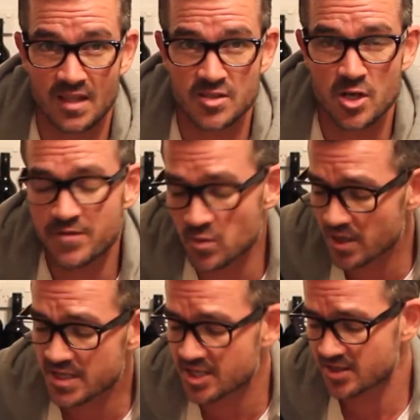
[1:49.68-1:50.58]
So if you
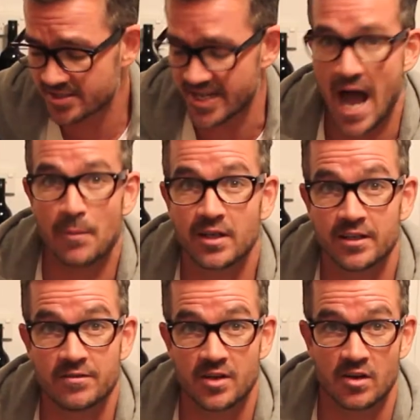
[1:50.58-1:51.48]
want to dabble
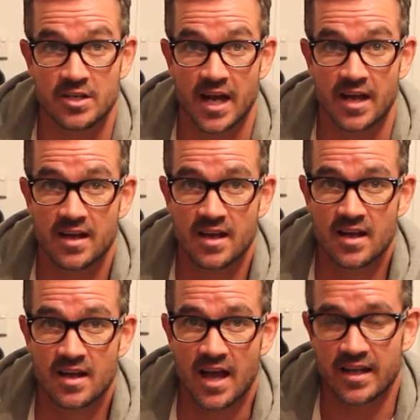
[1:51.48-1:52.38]
in Viognier
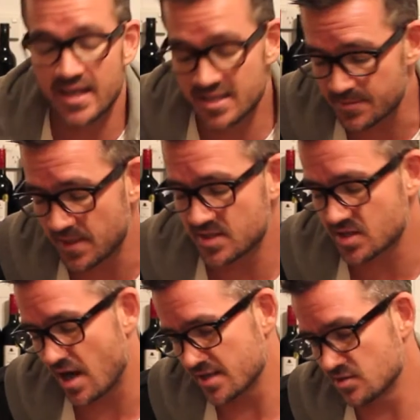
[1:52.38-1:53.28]
and get some
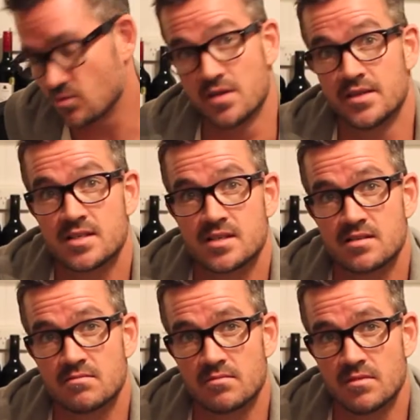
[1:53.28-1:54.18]
insight to what
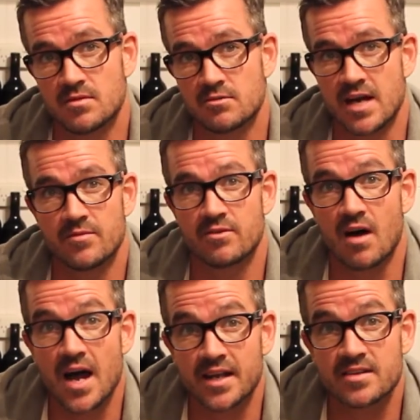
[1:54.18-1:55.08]
this great
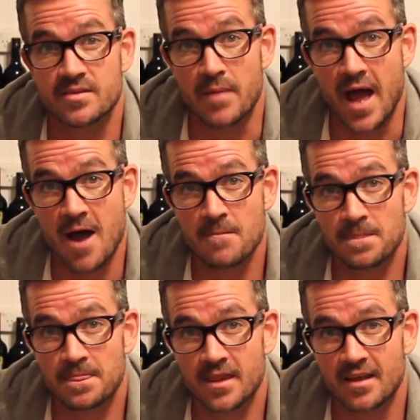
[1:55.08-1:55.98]
variety is about,
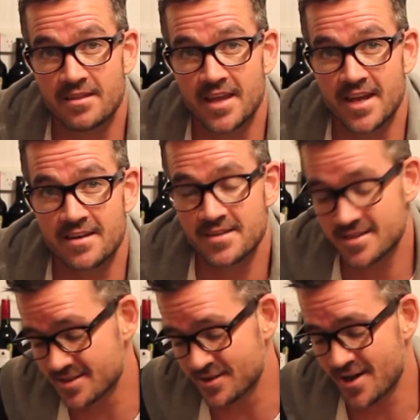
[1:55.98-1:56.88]
then
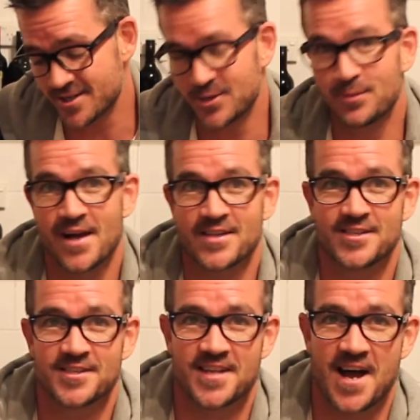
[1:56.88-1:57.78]
this is an ideal
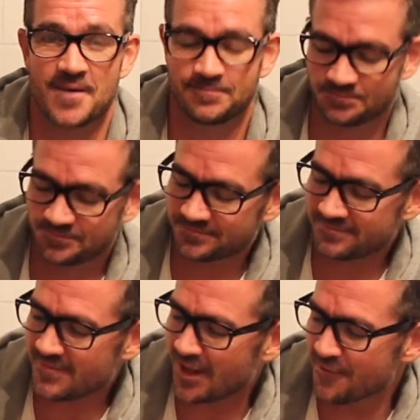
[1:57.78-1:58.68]
place to start.
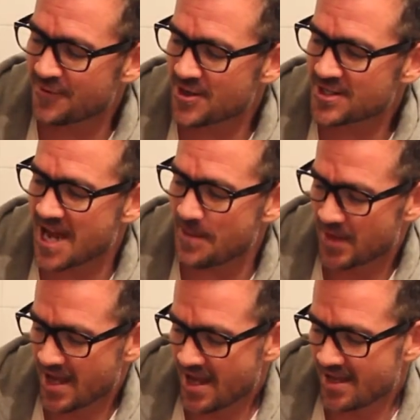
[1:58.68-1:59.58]
First
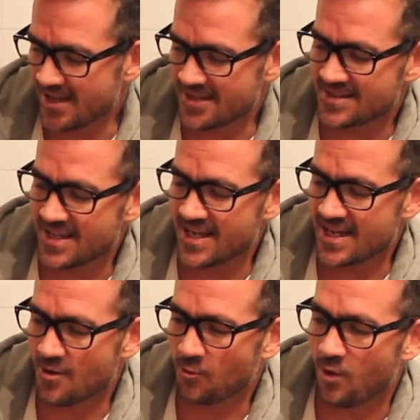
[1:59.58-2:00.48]
up is
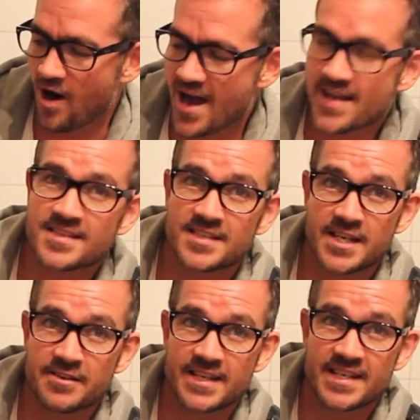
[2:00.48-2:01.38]
the Y
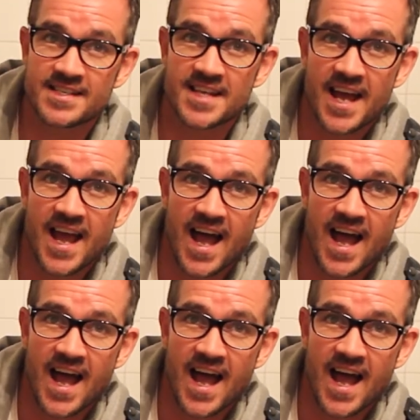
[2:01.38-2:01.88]
series.